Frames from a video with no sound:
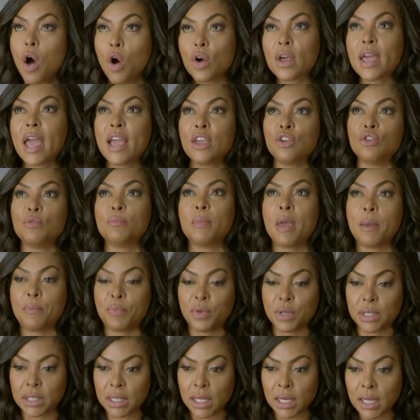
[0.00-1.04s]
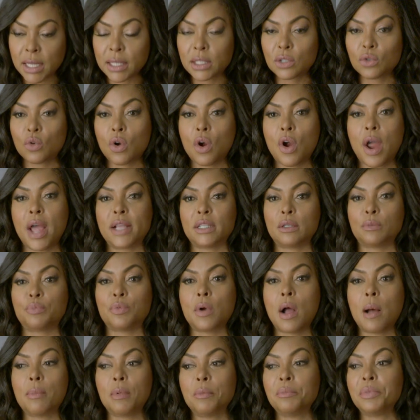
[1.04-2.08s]
Okay, you may present it to her as a
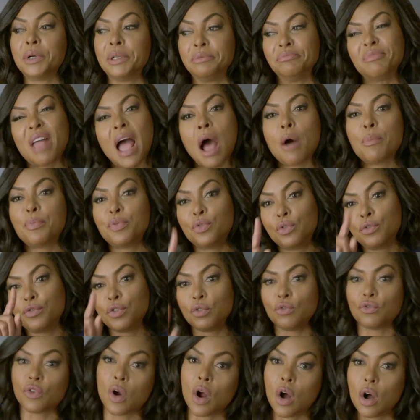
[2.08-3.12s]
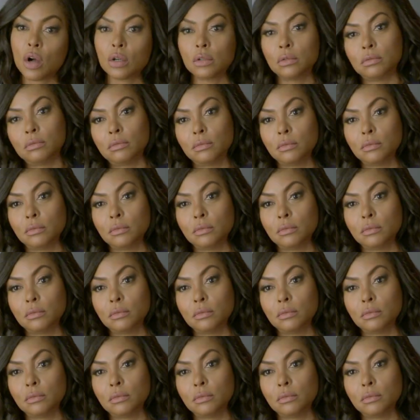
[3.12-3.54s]
problem, but I'll prove you wrong.